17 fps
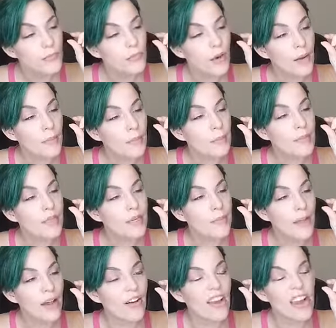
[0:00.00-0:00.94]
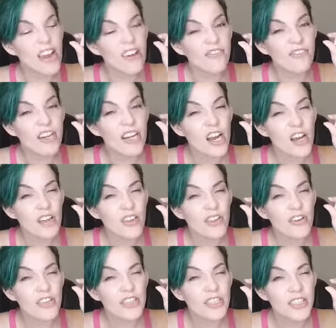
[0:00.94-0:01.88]
probably about every
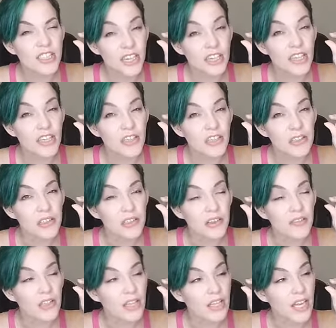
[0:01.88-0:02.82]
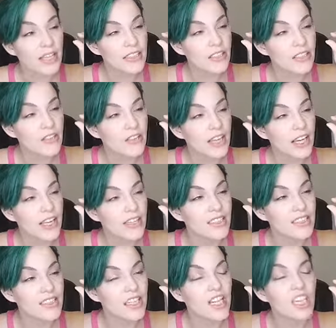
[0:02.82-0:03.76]
other second of the last 2
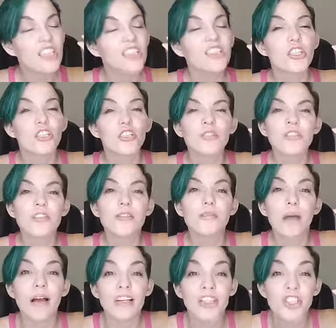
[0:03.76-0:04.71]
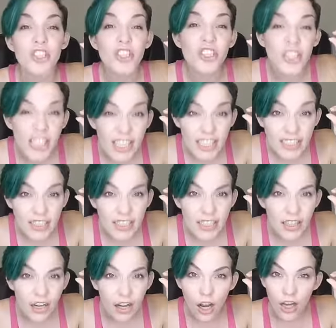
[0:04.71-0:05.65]
days, to losing my shit
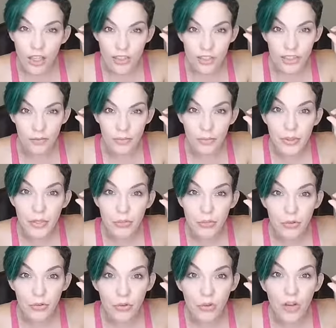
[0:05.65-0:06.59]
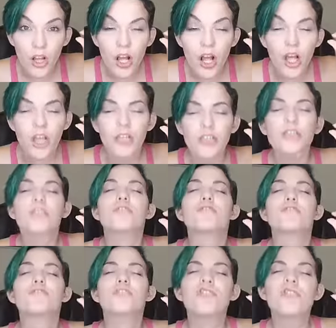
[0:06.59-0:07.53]
on some people.
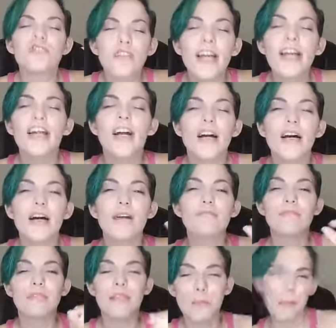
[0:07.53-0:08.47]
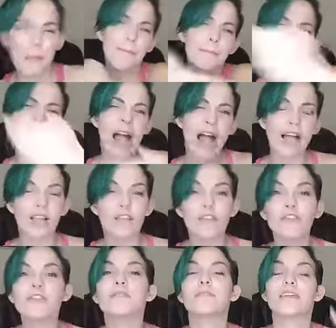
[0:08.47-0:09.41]
To straight up,
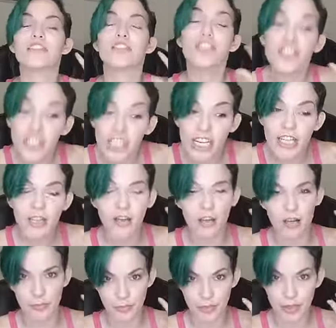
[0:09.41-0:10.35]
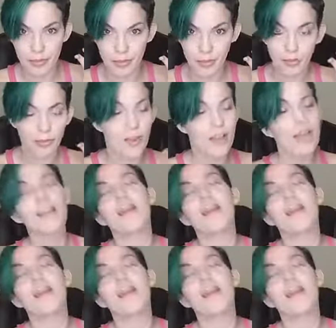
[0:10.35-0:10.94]
losing my shit on people.